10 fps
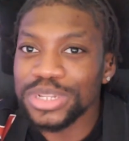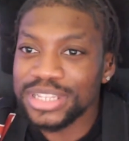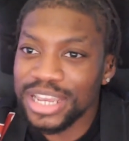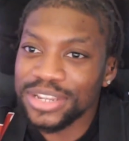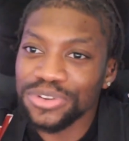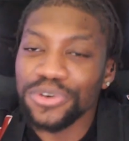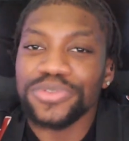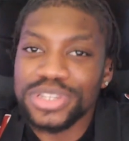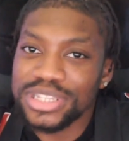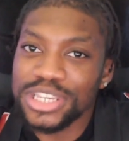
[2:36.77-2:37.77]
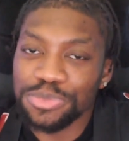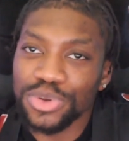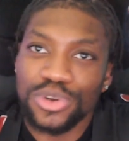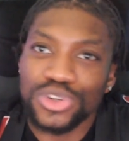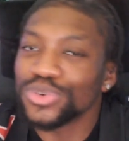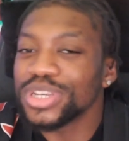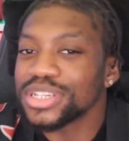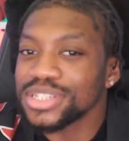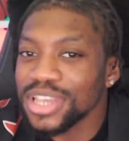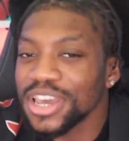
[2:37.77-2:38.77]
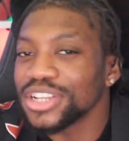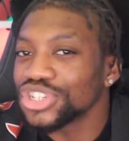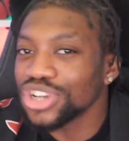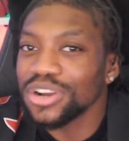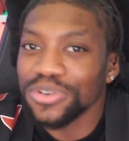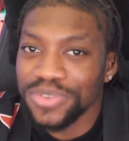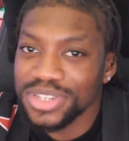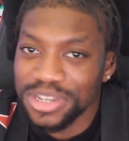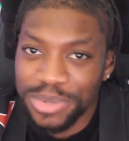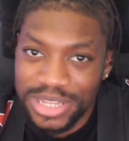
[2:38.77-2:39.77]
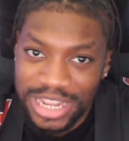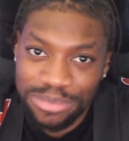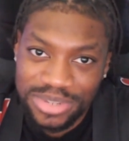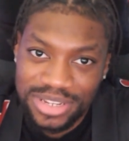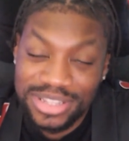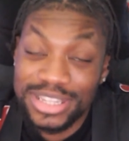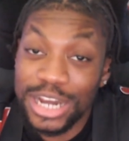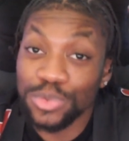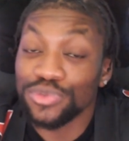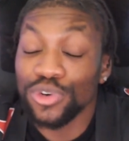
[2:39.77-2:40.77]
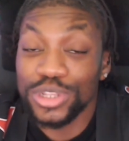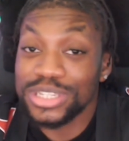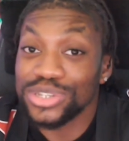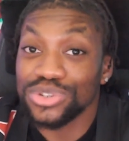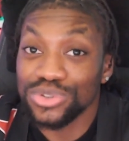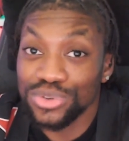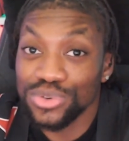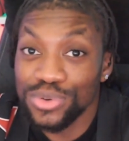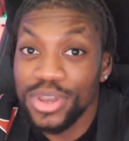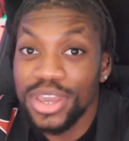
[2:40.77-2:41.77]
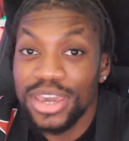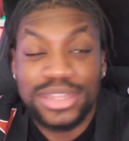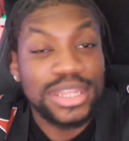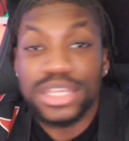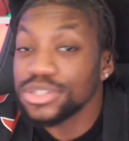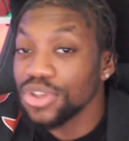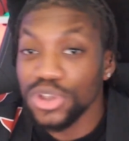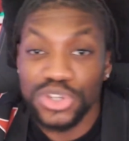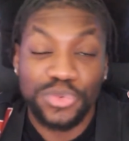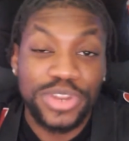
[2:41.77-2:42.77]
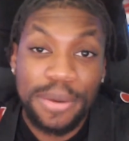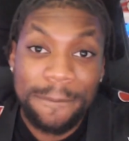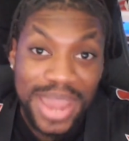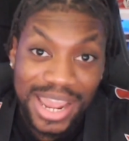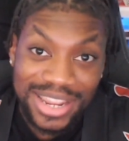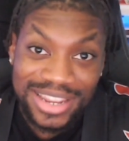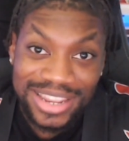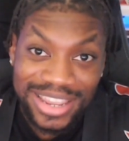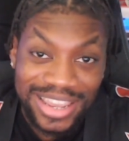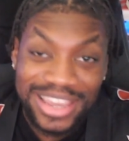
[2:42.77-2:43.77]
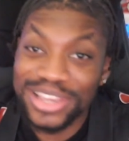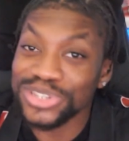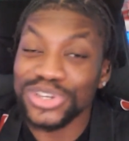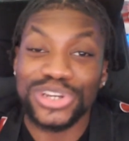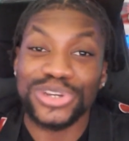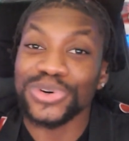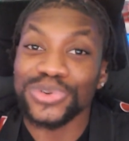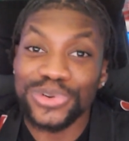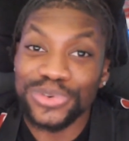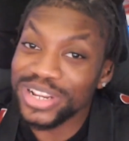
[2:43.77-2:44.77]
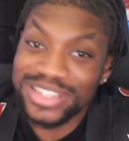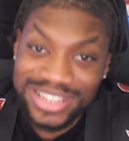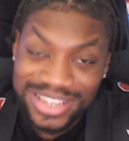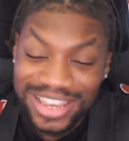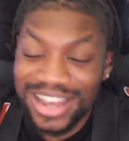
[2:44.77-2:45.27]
then obviously it's because only a certain chunk of it is gonna be adapted. Now we've gotten season 2, it starts off with a bang, it's gonna go crazy.